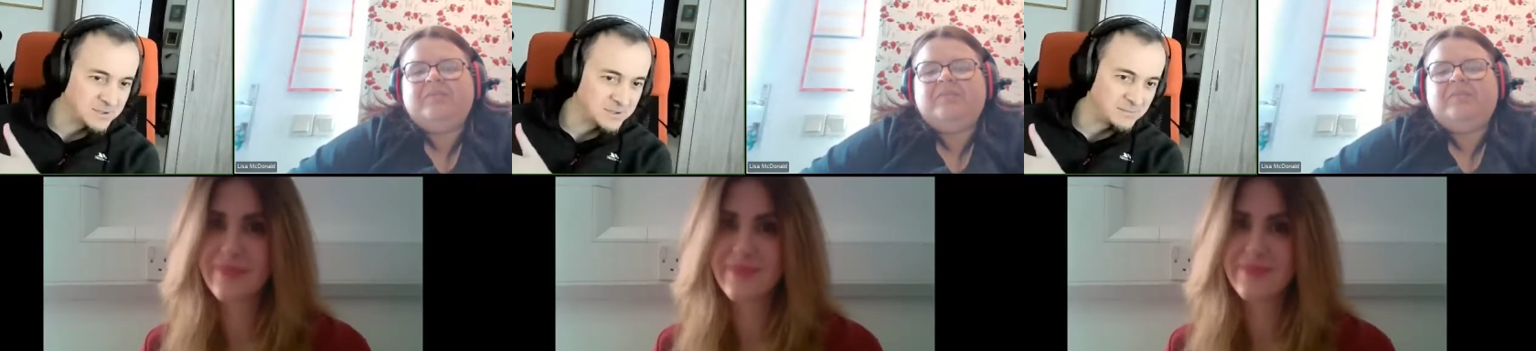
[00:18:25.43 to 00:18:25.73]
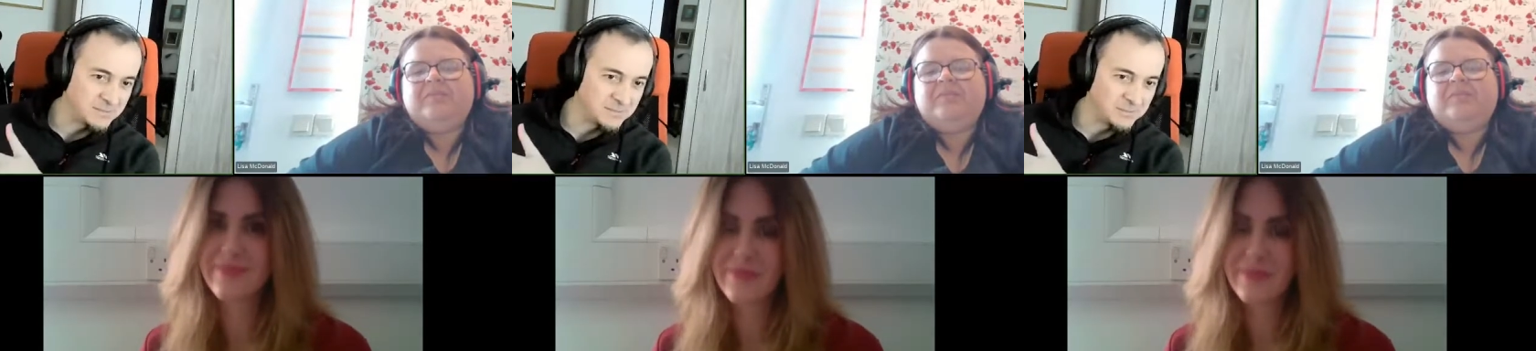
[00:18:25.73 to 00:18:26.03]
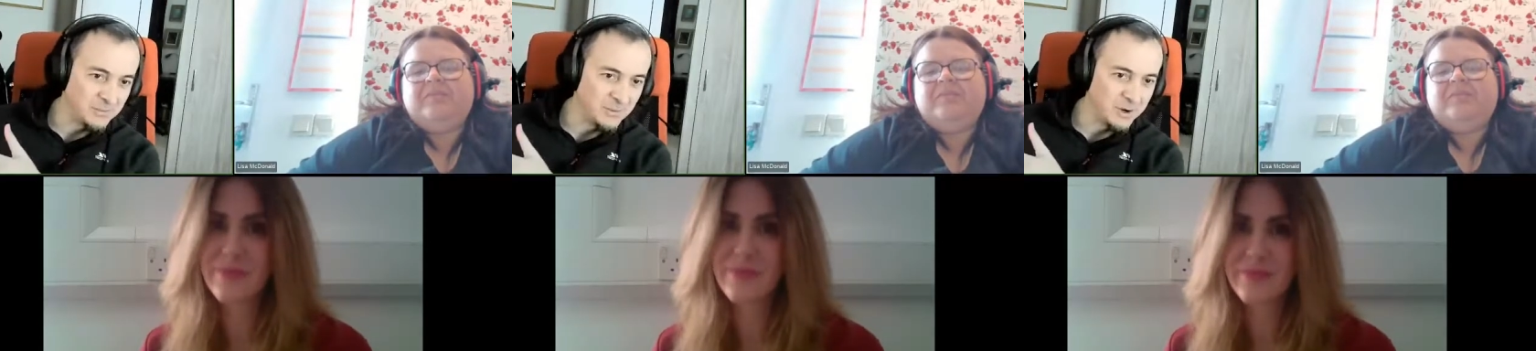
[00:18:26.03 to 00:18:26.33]
Speaker 1: what,
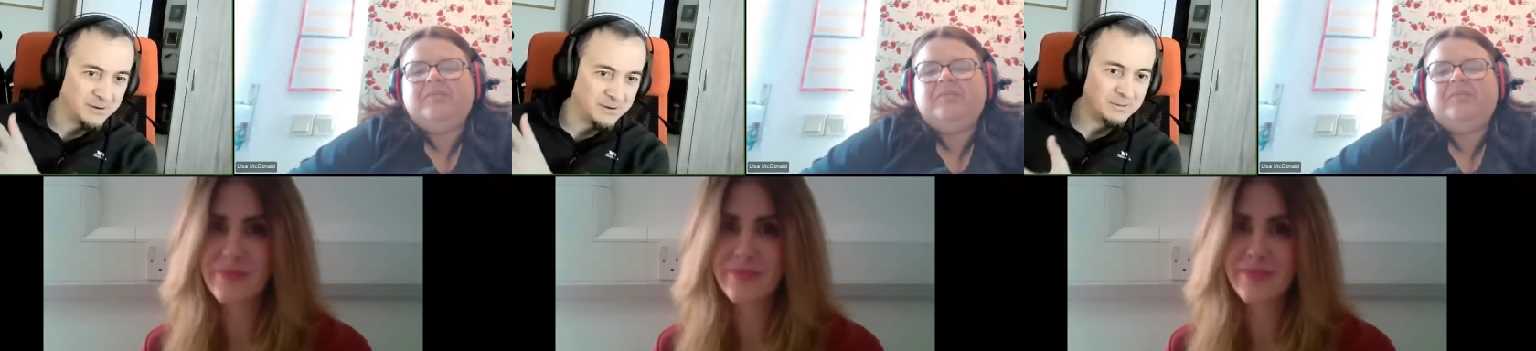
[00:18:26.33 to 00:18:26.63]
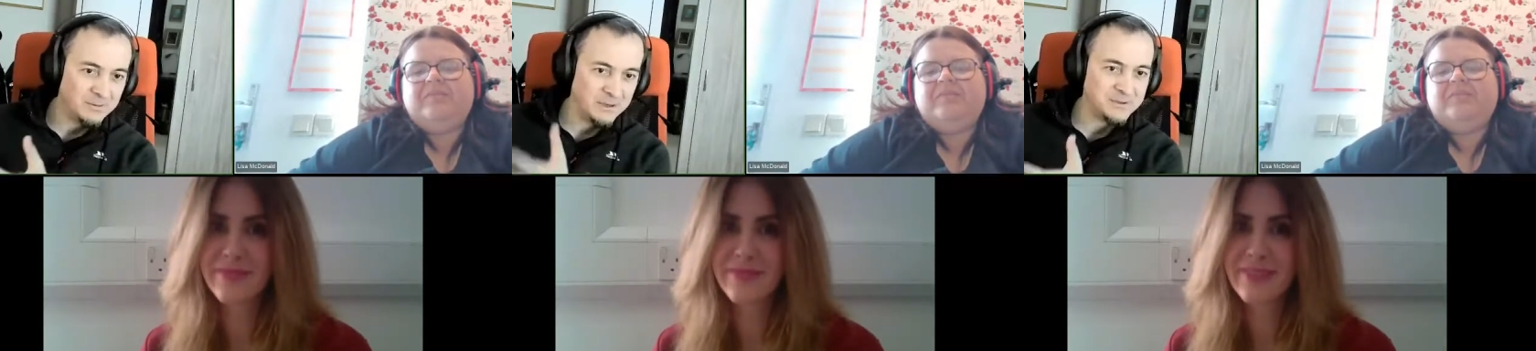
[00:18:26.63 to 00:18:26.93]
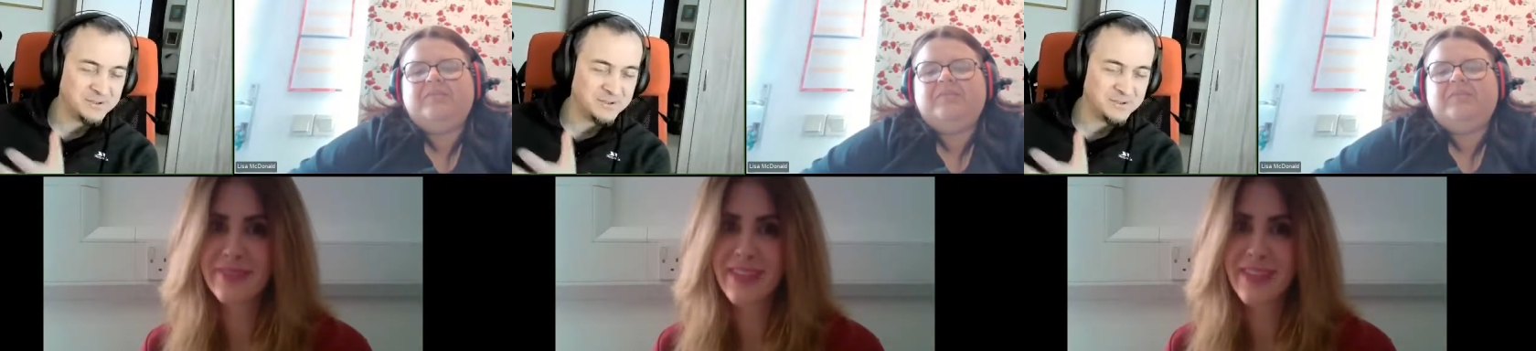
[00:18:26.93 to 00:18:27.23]
as you say, you move
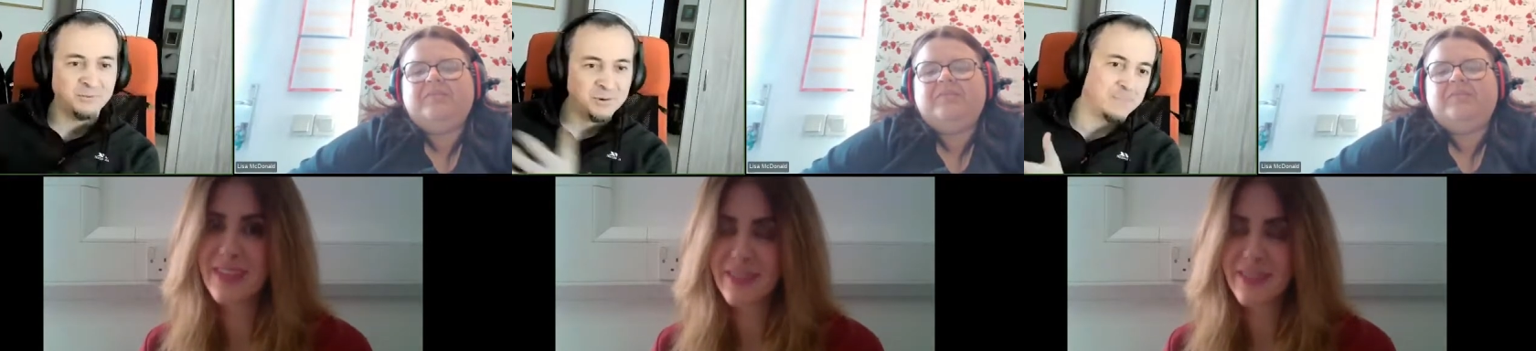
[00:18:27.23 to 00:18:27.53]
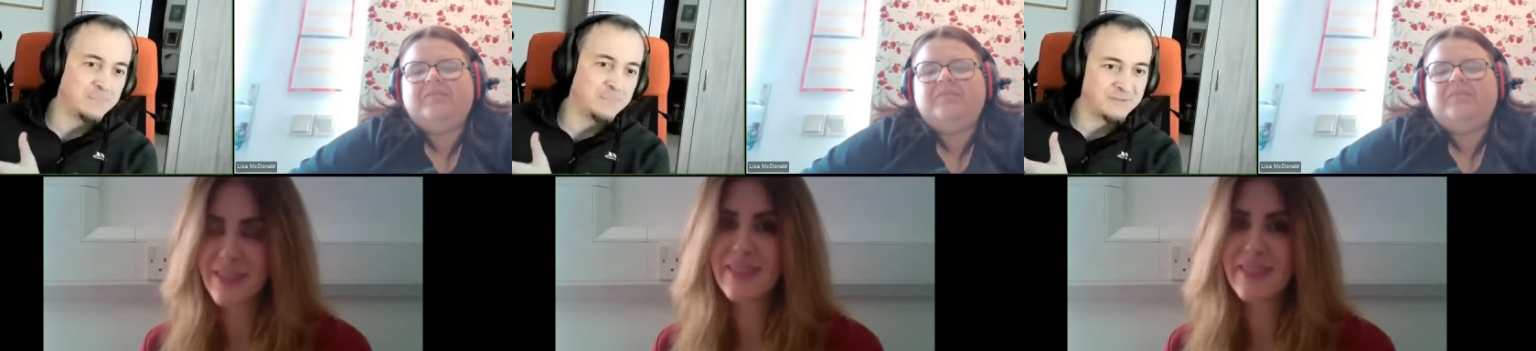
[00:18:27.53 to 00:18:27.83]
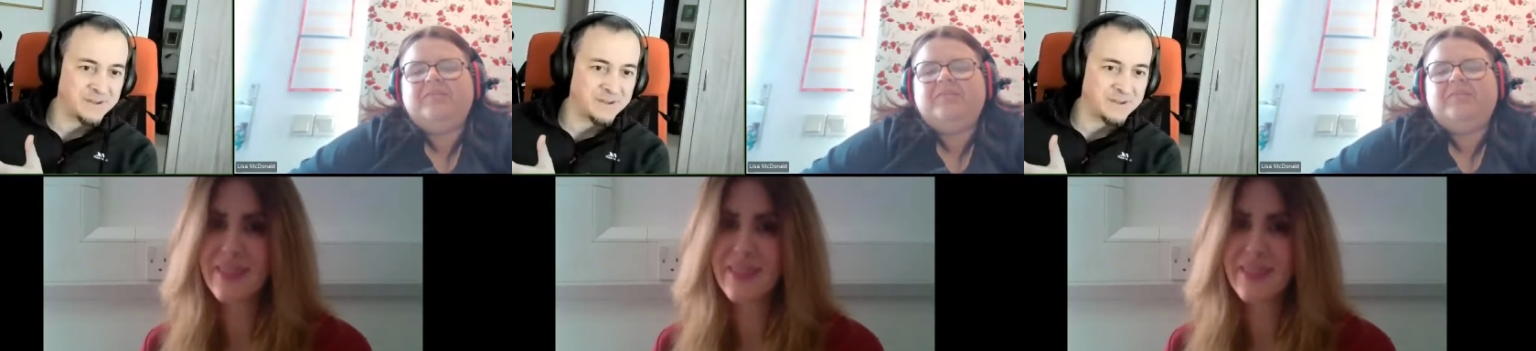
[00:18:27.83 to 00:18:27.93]
back after ten years.